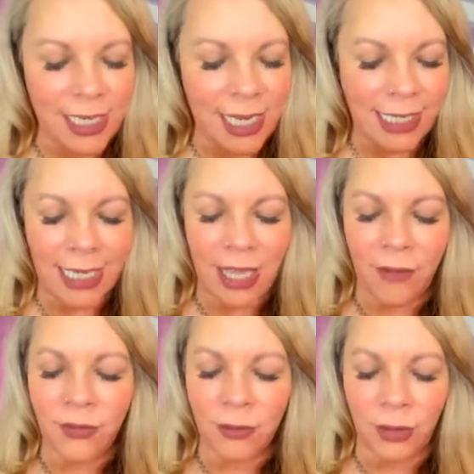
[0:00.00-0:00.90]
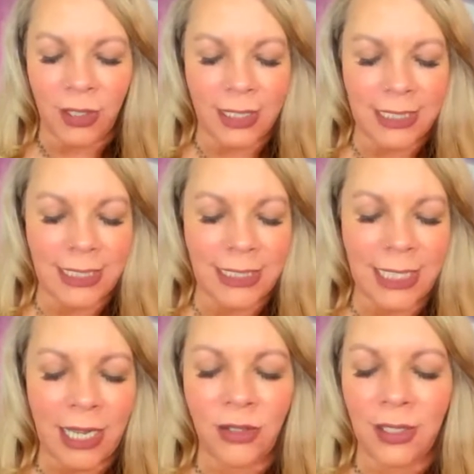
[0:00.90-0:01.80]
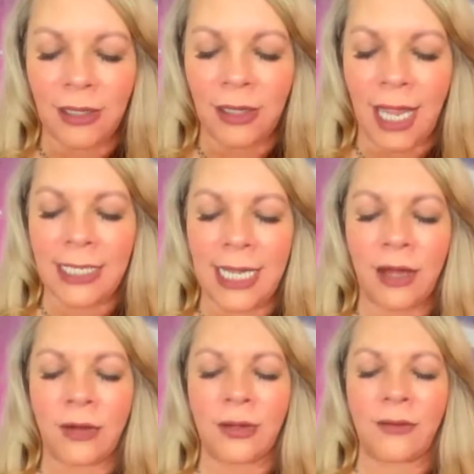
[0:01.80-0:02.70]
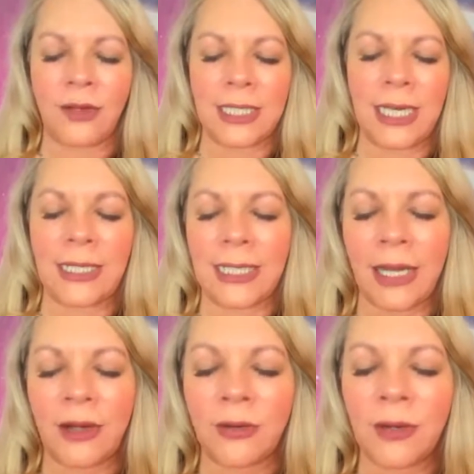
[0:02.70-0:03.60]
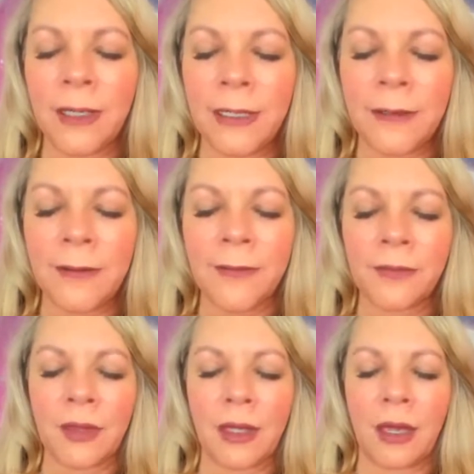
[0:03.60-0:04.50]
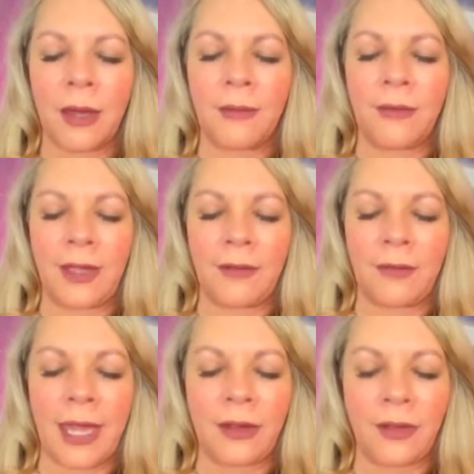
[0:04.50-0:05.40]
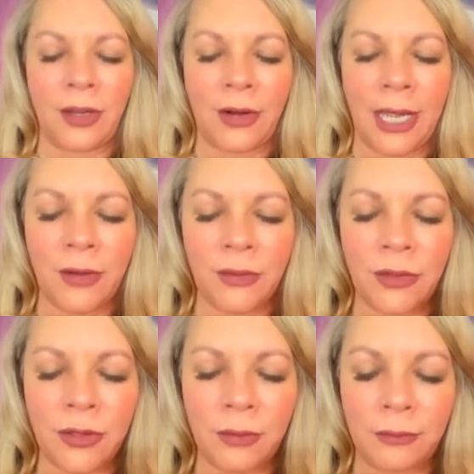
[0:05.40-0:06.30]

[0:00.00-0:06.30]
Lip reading: get comfortable. You can sit down, you can lie down. If you're sitting down, feet flat on the ground